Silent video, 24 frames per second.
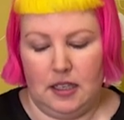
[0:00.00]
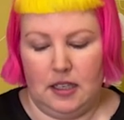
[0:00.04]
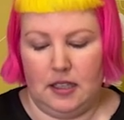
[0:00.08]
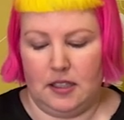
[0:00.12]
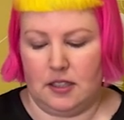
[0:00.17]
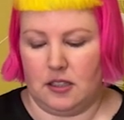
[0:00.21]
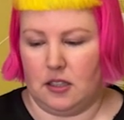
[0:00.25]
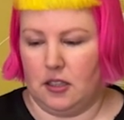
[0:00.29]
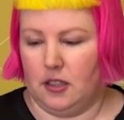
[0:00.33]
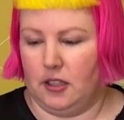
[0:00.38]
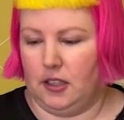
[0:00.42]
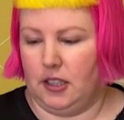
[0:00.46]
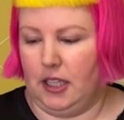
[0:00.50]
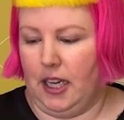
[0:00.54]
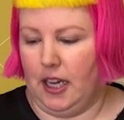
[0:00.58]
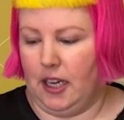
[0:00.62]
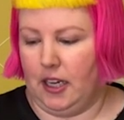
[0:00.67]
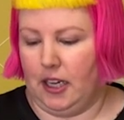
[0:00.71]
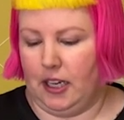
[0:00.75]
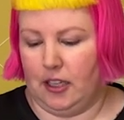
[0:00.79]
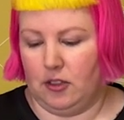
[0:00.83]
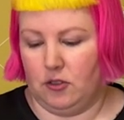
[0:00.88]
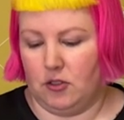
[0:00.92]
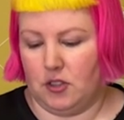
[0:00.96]
So
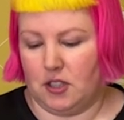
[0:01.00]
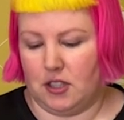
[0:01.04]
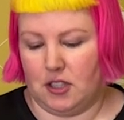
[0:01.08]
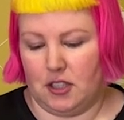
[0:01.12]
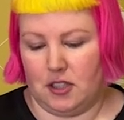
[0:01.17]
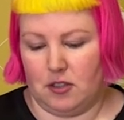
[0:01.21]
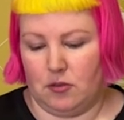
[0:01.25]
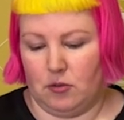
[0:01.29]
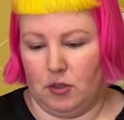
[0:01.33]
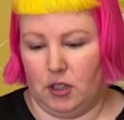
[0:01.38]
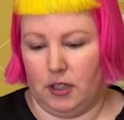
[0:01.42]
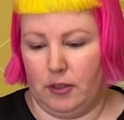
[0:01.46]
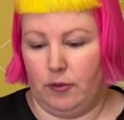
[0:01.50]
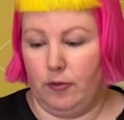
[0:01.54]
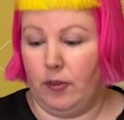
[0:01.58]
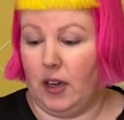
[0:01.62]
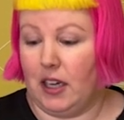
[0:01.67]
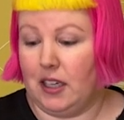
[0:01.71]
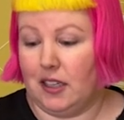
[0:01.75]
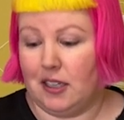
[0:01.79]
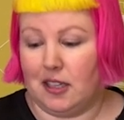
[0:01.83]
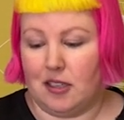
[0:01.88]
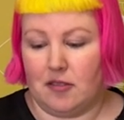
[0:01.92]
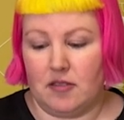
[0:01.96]
yeah, and it was just really
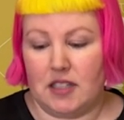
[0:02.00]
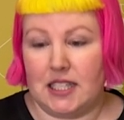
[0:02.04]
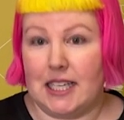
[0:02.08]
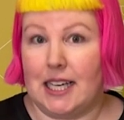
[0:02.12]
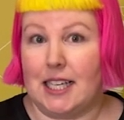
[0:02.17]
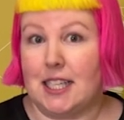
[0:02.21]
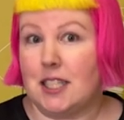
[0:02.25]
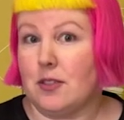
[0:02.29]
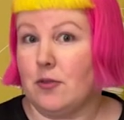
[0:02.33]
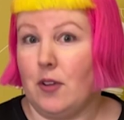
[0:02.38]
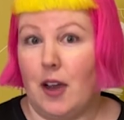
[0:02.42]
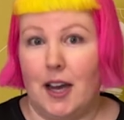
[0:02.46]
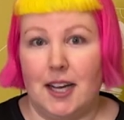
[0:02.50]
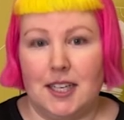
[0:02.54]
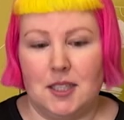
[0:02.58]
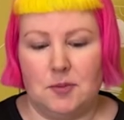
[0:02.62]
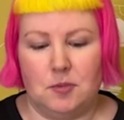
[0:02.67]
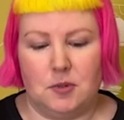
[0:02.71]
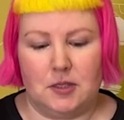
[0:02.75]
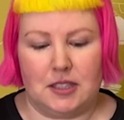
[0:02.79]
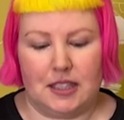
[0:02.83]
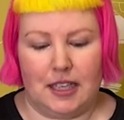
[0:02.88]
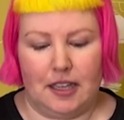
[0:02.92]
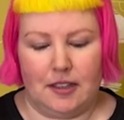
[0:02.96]
fun and satisfying to
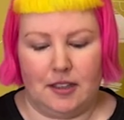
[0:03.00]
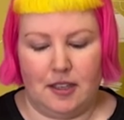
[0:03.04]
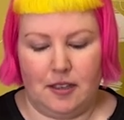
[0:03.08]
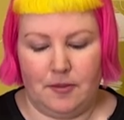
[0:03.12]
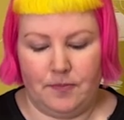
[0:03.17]
put together.